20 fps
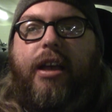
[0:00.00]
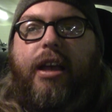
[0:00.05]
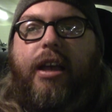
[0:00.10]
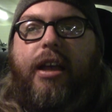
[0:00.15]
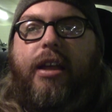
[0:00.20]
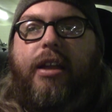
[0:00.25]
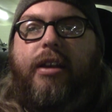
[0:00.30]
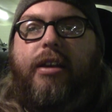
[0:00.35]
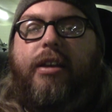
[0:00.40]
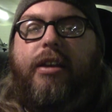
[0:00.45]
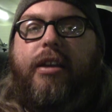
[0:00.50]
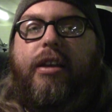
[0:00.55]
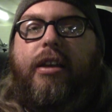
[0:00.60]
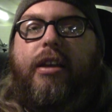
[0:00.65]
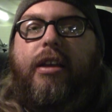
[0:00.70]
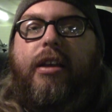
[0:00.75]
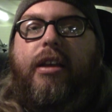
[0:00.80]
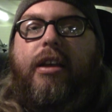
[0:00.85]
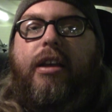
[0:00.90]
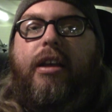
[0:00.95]
and
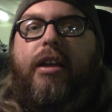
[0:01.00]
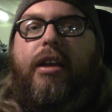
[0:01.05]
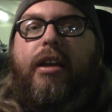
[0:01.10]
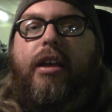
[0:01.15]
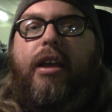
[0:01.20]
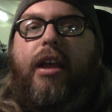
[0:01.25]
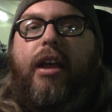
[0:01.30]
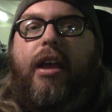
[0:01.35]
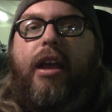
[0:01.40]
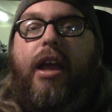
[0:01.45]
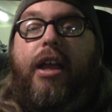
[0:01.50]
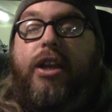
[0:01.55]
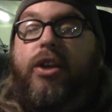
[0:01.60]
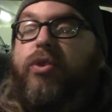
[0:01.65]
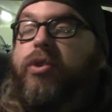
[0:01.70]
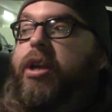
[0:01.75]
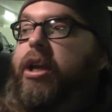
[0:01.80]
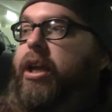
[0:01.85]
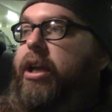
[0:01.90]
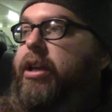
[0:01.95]
and
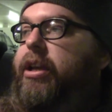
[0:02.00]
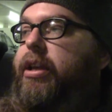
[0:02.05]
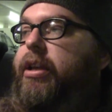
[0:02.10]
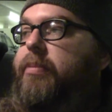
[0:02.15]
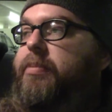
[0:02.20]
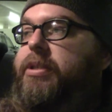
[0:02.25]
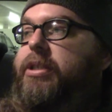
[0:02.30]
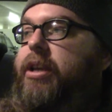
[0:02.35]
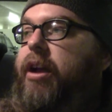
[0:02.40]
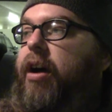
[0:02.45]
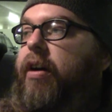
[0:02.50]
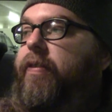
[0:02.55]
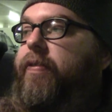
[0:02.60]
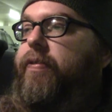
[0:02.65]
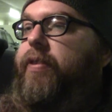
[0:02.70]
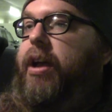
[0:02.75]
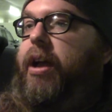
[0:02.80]
unique himself.